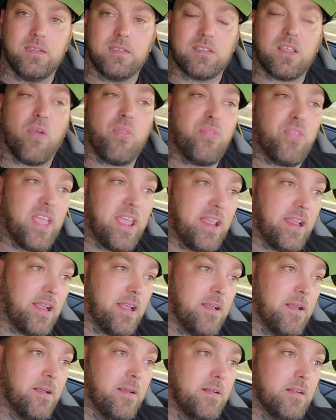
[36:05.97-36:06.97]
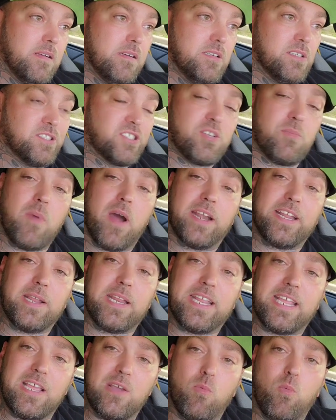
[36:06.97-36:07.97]
to think somebody
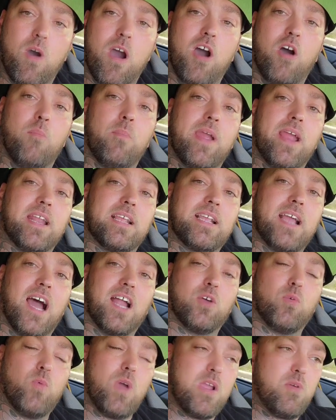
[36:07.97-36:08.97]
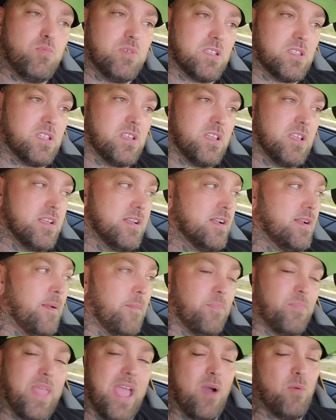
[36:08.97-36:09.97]
had hit Wildman and got away with it.
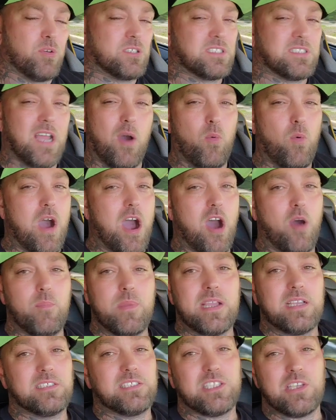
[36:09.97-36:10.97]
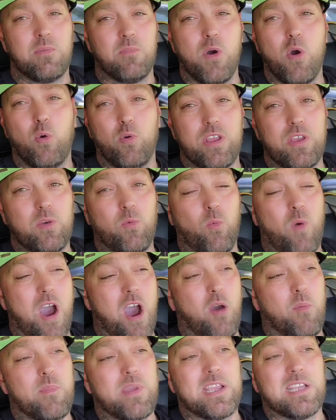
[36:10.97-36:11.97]
That was not Wildman's M.O.
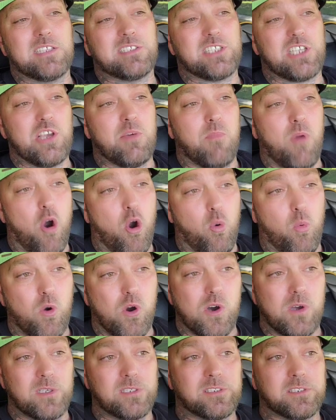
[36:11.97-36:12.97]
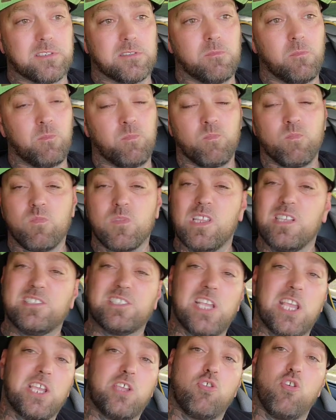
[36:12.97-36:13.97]
Wildman's M.O. was he'd
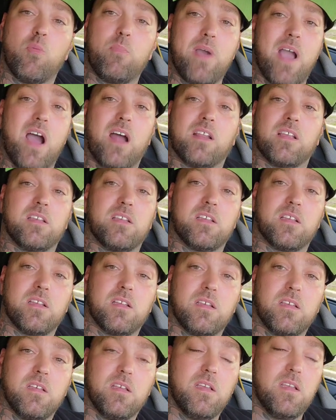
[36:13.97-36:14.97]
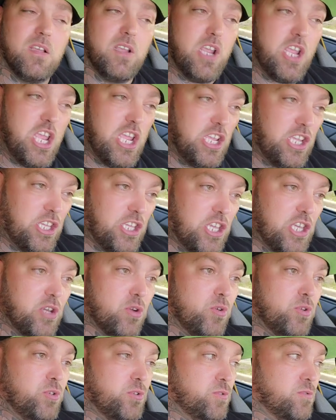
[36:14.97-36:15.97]
take you up out of here. He'd
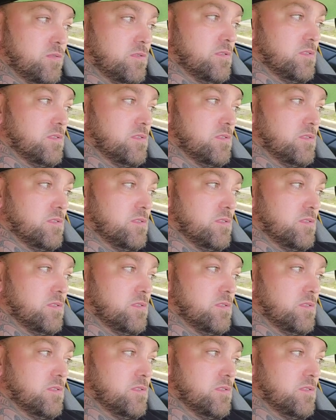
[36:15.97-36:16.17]
kill you.